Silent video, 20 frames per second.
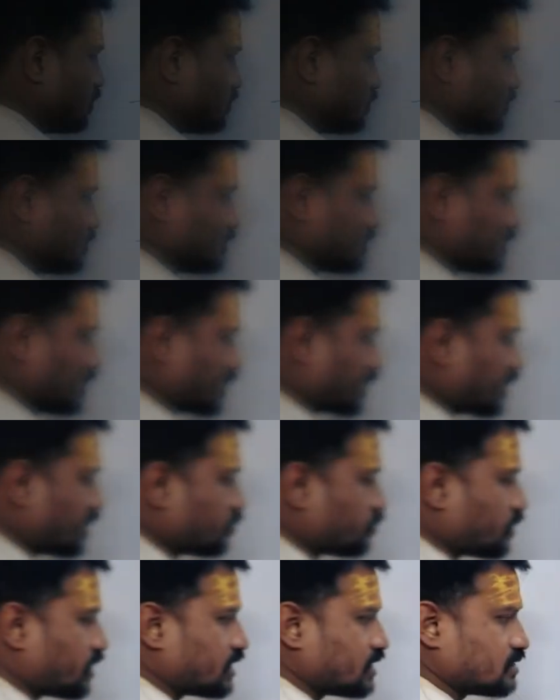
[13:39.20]
The second
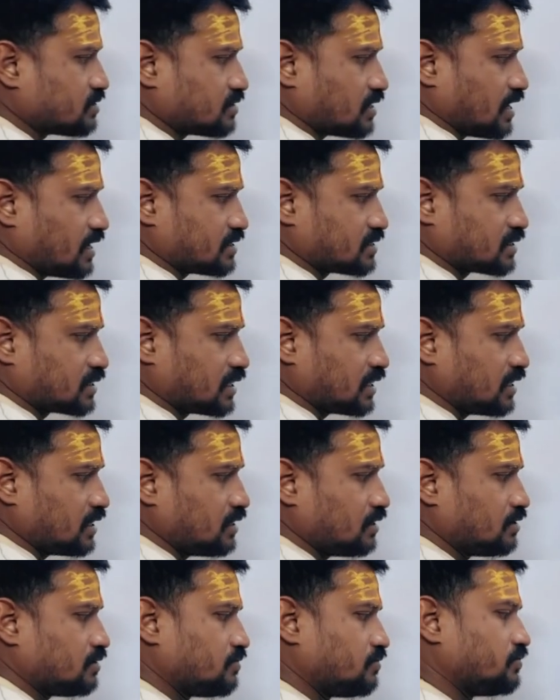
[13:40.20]
one is
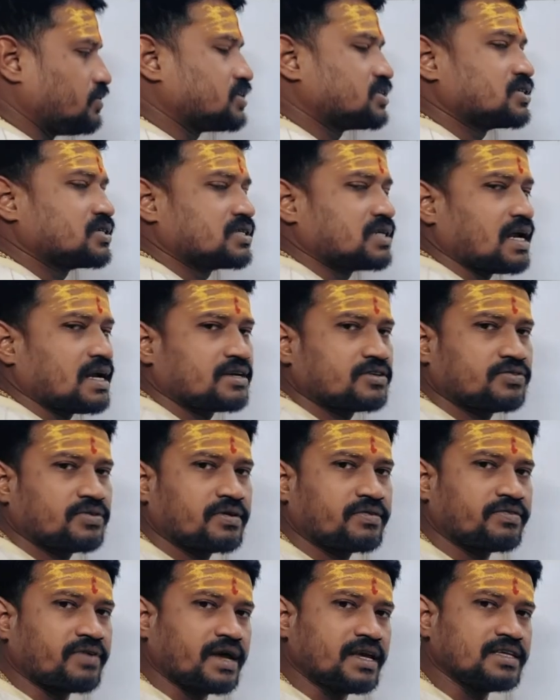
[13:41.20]
S3, which stands for
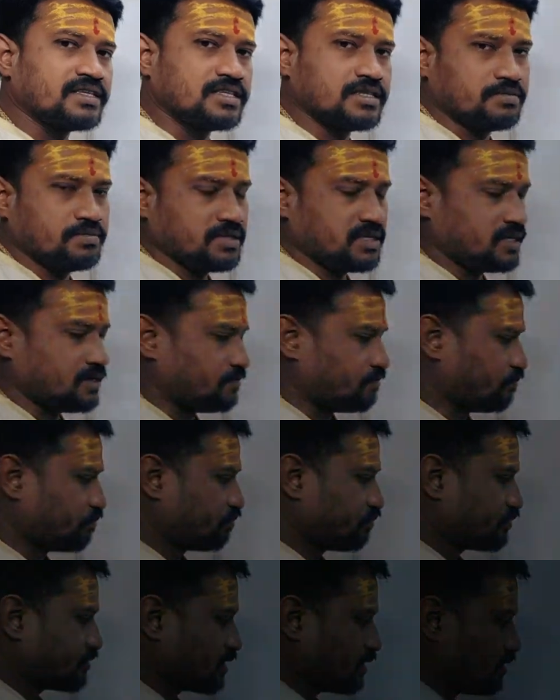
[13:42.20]
5 GB.
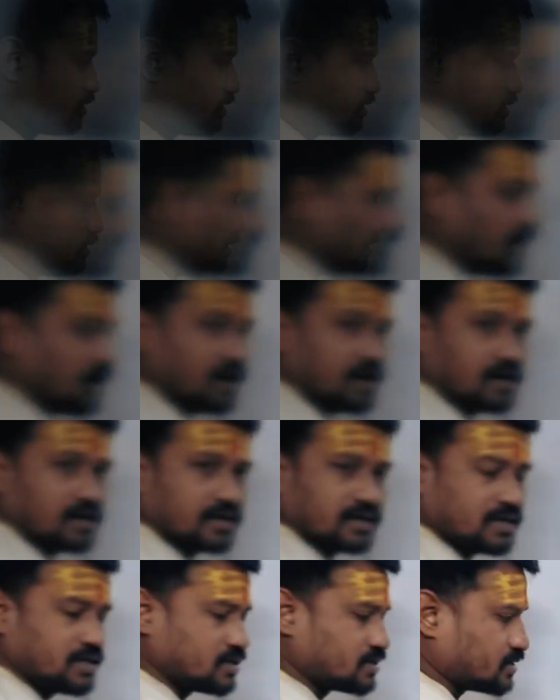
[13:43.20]
Third
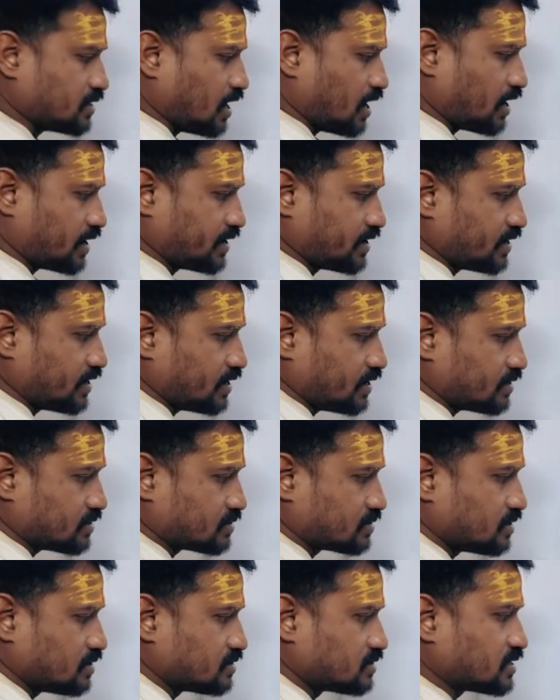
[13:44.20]
is
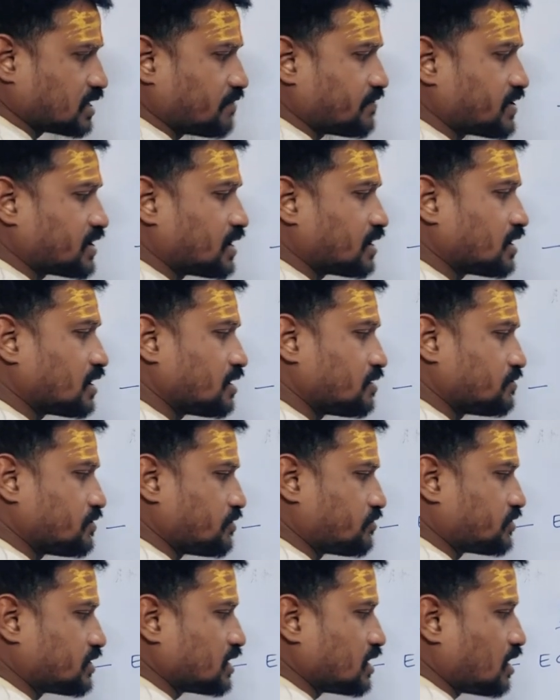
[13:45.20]
RDS,
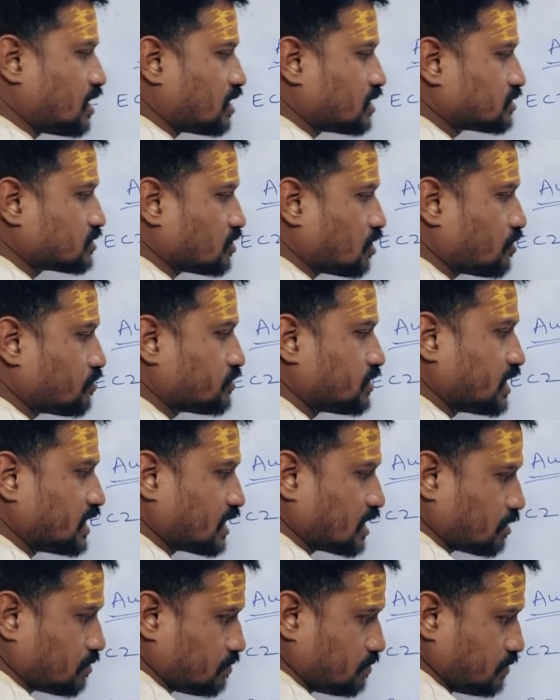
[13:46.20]
750 hours of
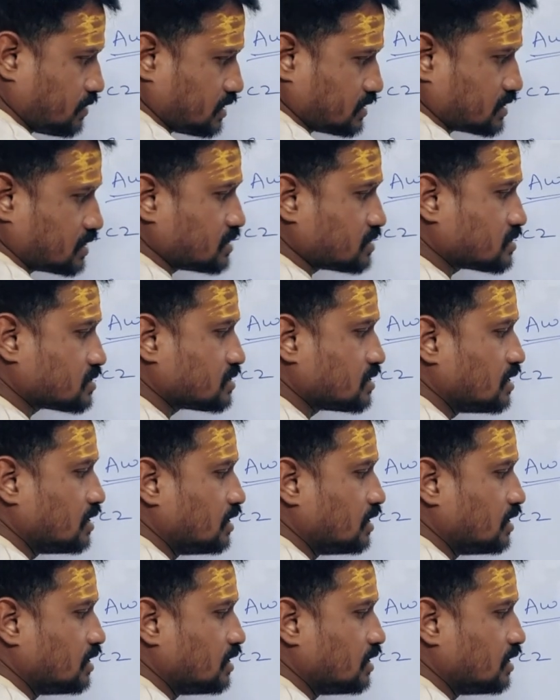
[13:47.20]
databases